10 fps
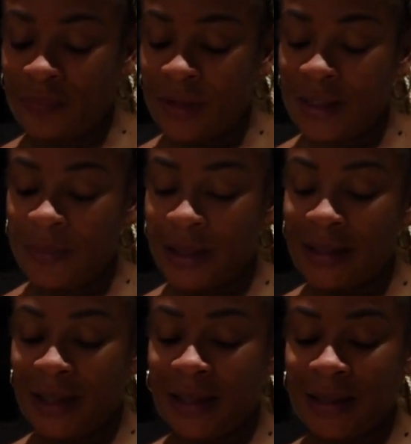This about
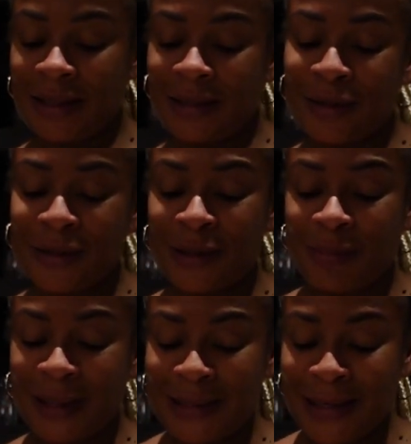to hit the little
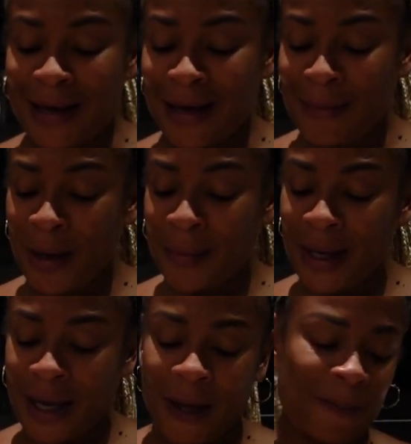pizza,
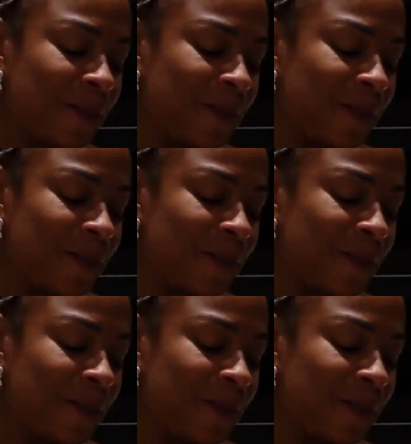baby.